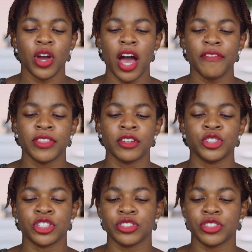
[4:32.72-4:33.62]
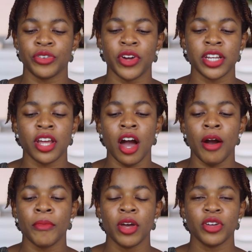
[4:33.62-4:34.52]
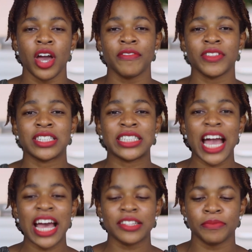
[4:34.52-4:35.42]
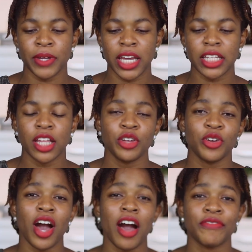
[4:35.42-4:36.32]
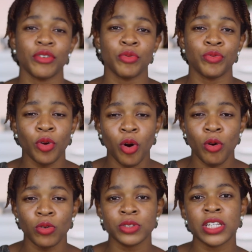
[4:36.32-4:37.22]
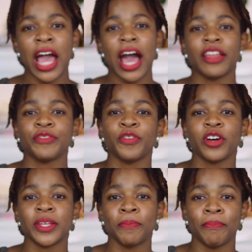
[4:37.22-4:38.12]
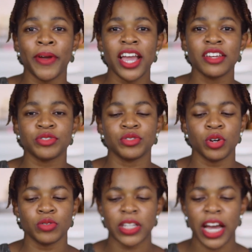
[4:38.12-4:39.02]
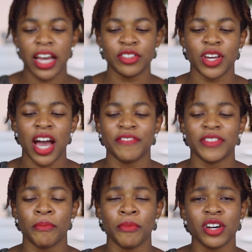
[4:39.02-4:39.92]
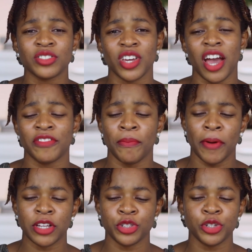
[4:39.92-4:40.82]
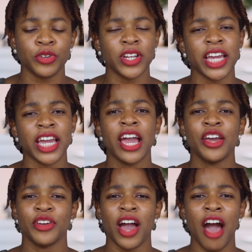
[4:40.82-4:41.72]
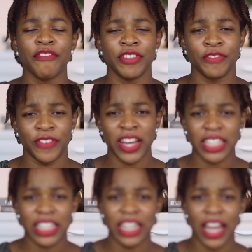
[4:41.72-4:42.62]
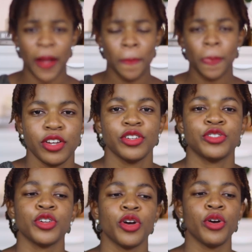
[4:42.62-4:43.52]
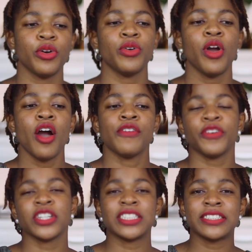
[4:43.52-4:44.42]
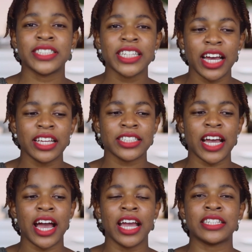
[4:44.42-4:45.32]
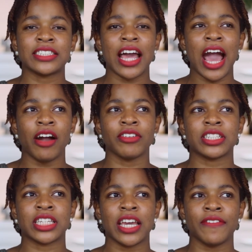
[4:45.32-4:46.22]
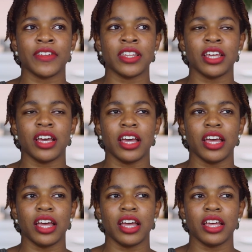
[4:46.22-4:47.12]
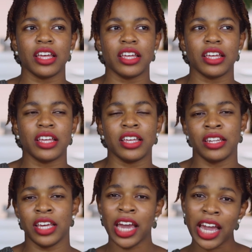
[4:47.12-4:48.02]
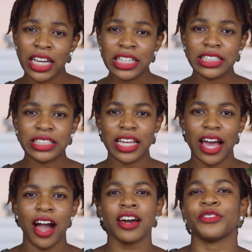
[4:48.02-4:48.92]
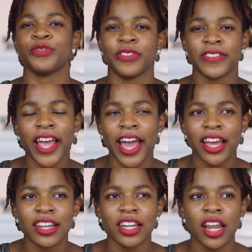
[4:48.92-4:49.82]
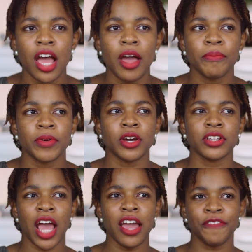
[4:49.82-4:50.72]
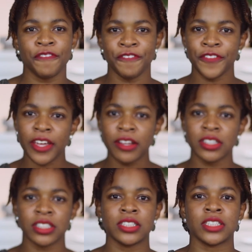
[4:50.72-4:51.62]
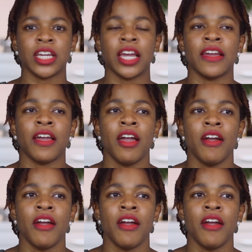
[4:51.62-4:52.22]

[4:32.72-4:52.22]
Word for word: have the geranium, you have the jasmine, you have the rose, and for the base note, guys, you have the musk, you have the patchouli, you have the vanilla. So for the sillage, guys, I would give it an eight out of ten. Because I feel it's a